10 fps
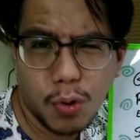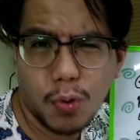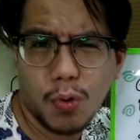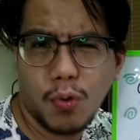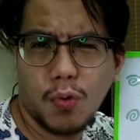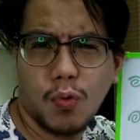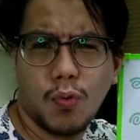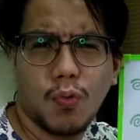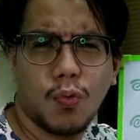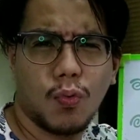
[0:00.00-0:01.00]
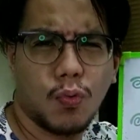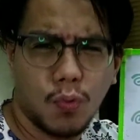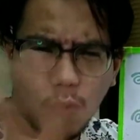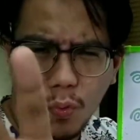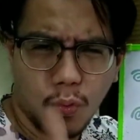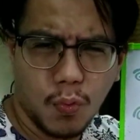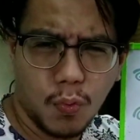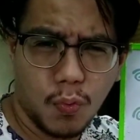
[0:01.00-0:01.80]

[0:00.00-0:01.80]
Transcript: No one is speaking in this clip.